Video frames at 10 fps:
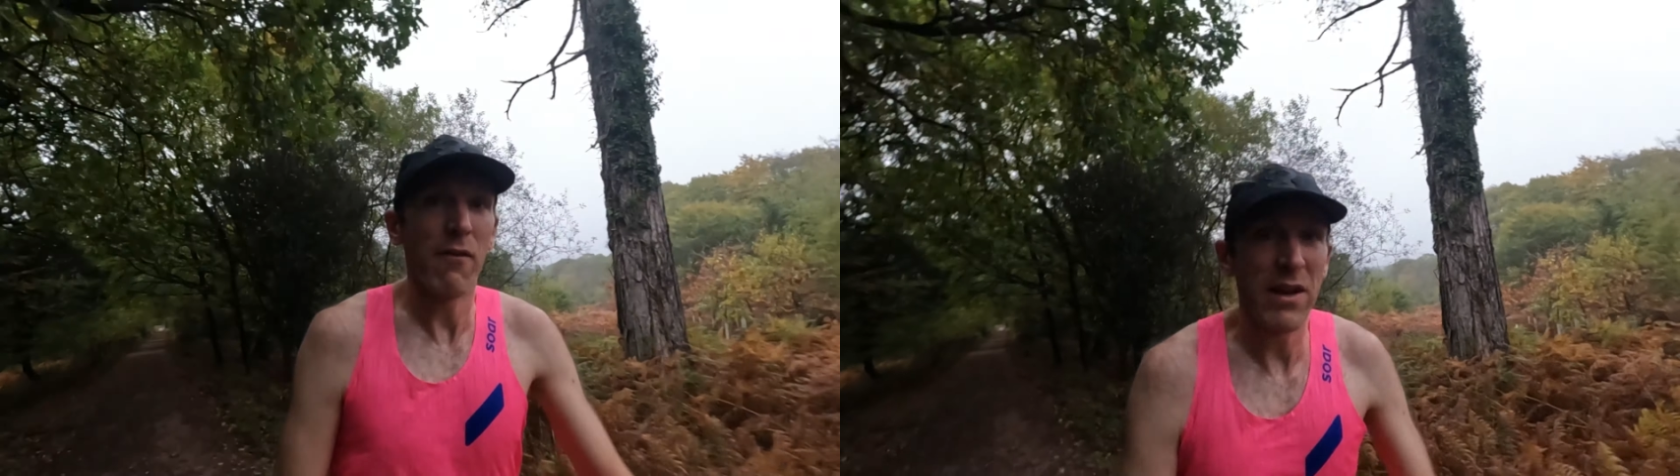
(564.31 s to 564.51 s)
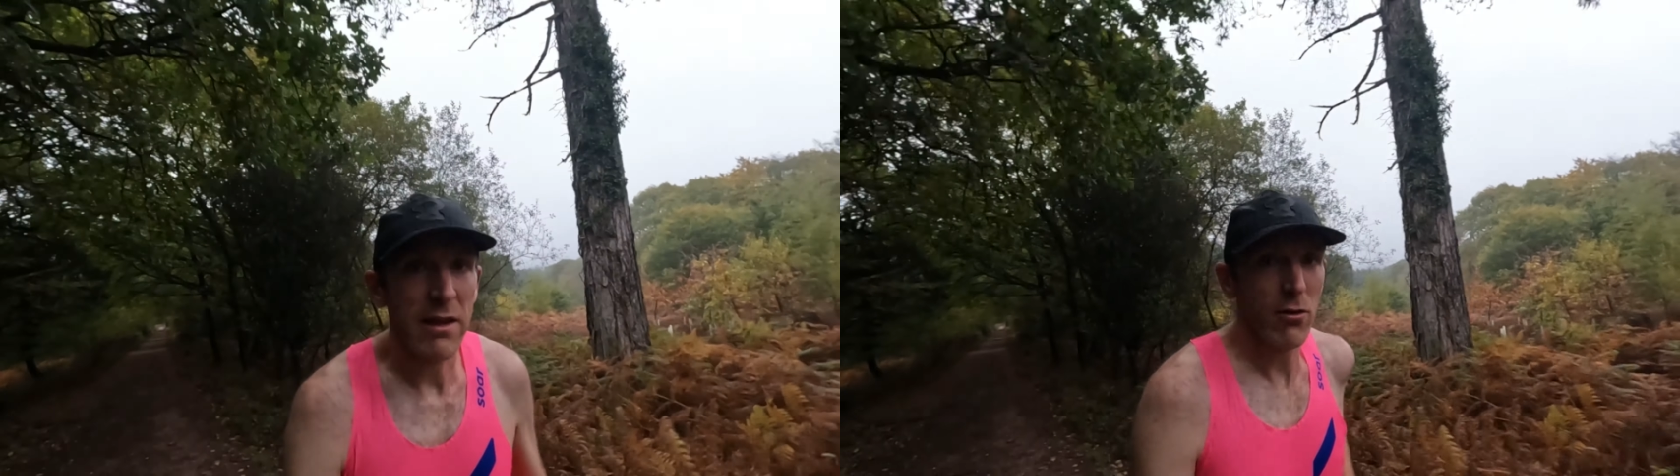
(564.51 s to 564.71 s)

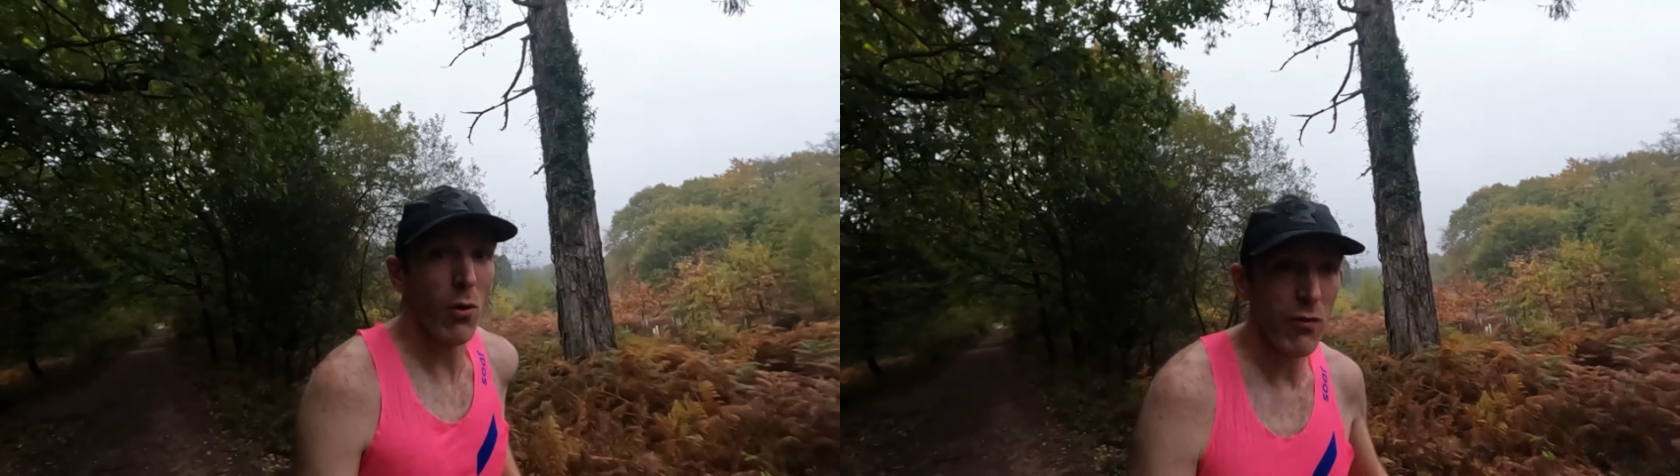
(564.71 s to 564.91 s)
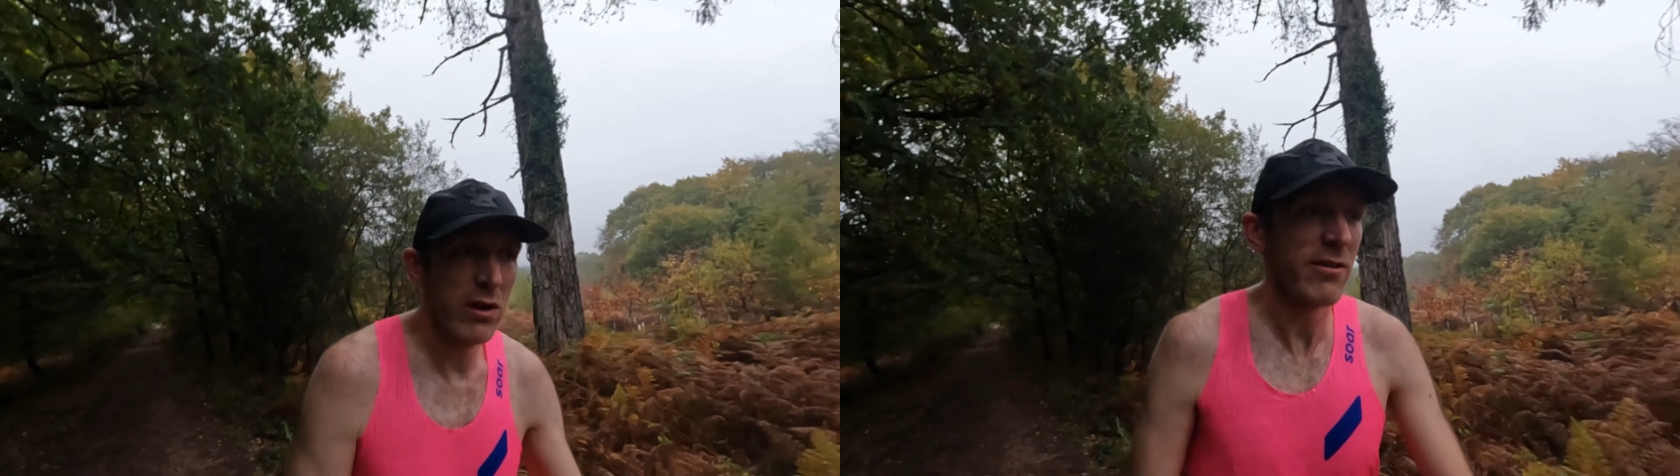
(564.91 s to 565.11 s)
have any
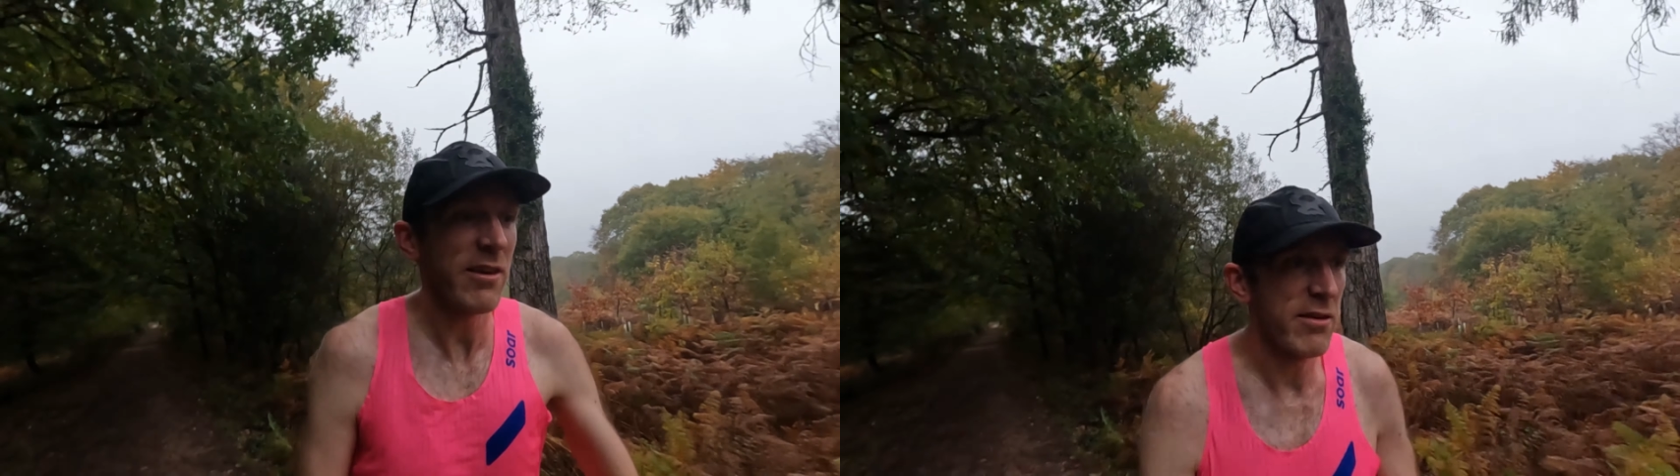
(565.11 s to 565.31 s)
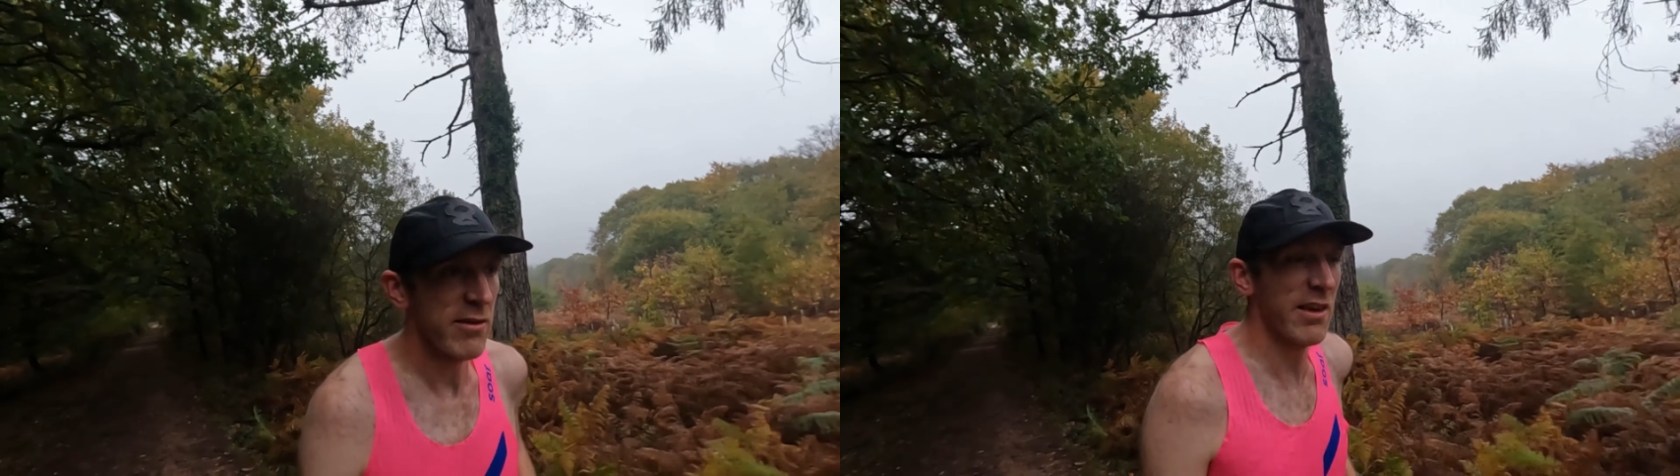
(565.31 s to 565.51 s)
sort of
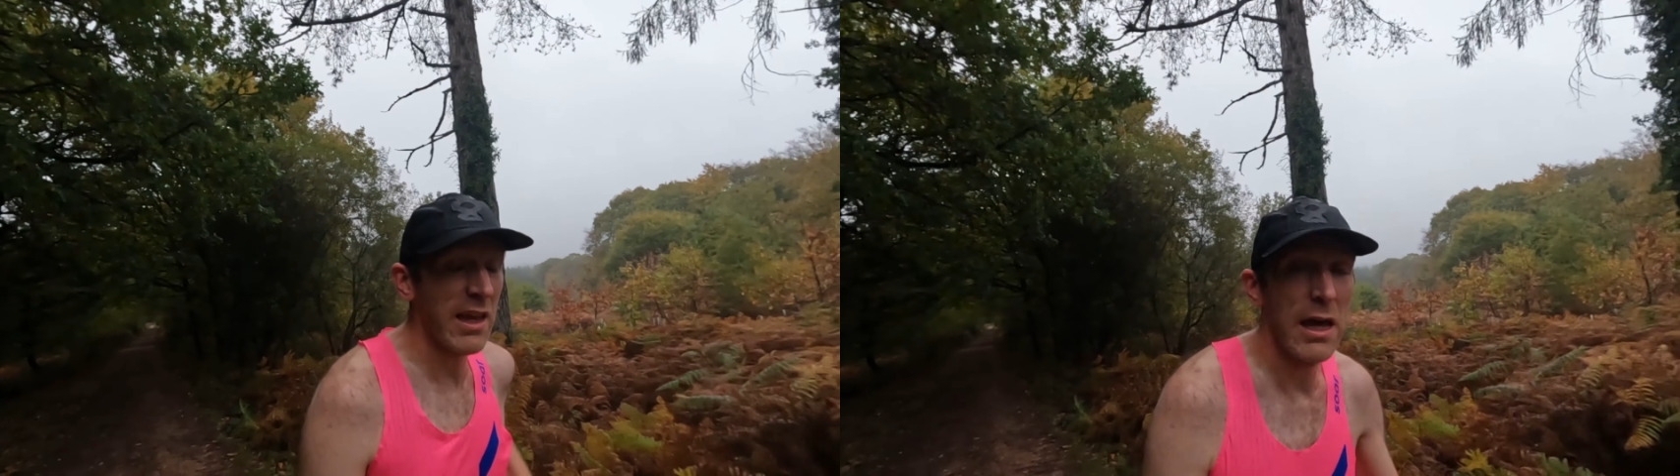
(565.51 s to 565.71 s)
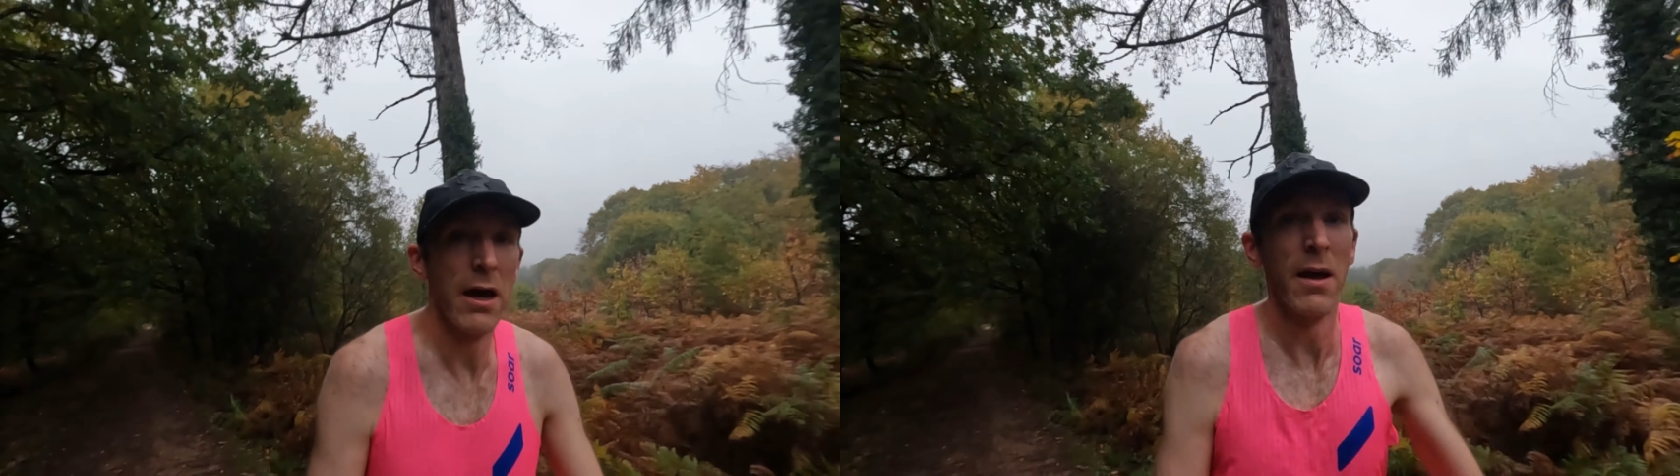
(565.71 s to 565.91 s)

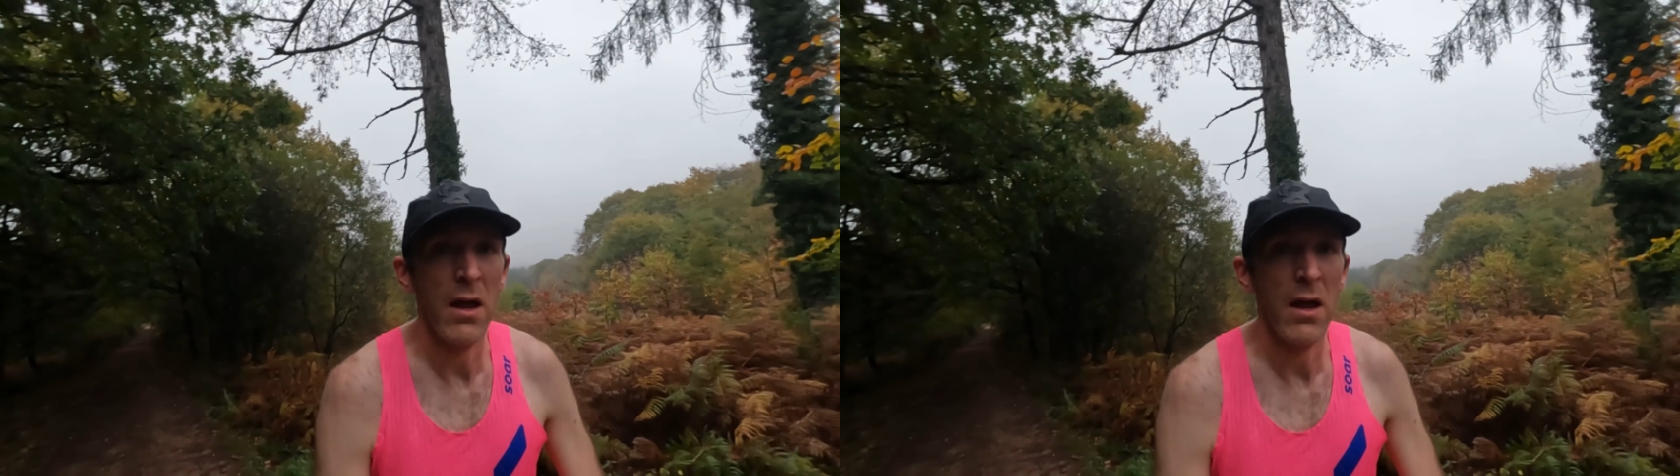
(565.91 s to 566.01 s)
consistency